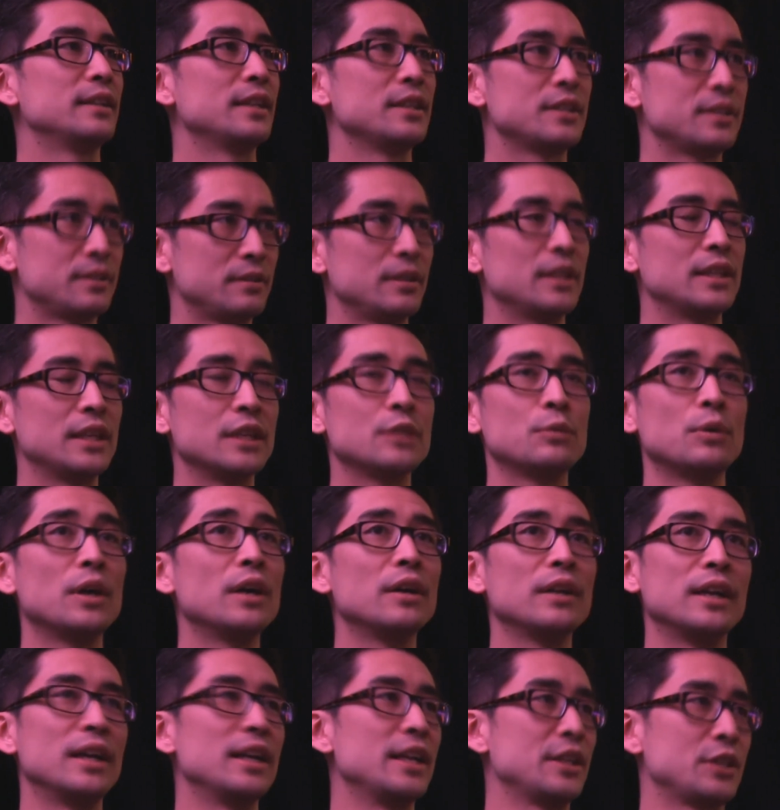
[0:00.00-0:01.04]
It does
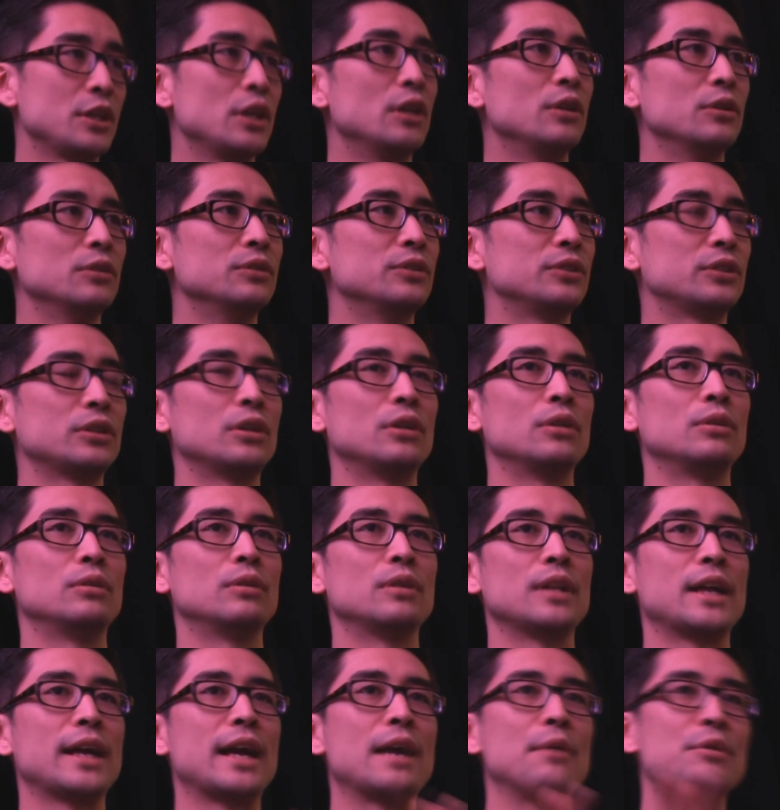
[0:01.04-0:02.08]
well on its own. So
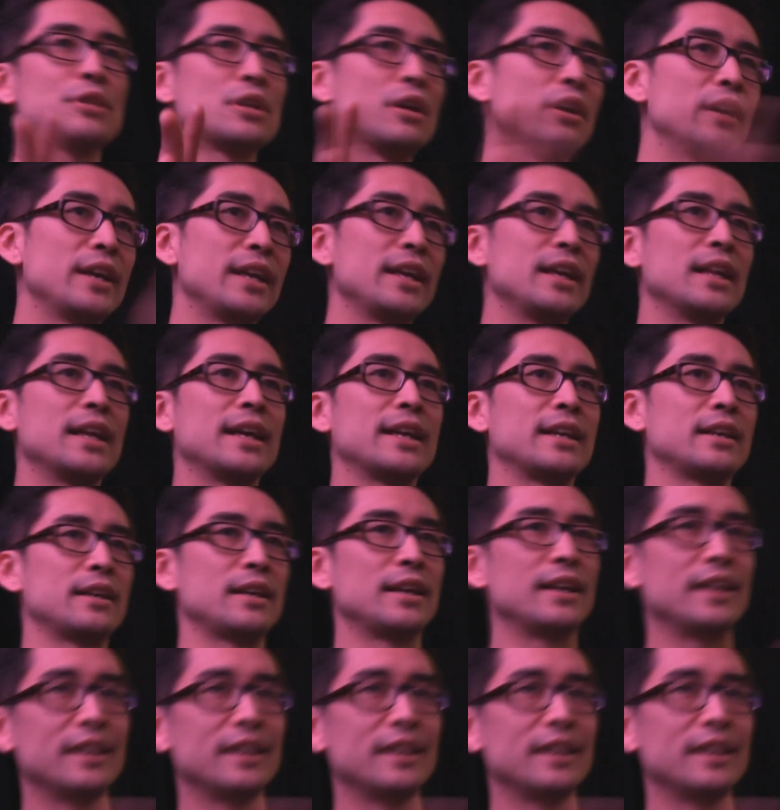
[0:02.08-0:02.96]
like I was already like,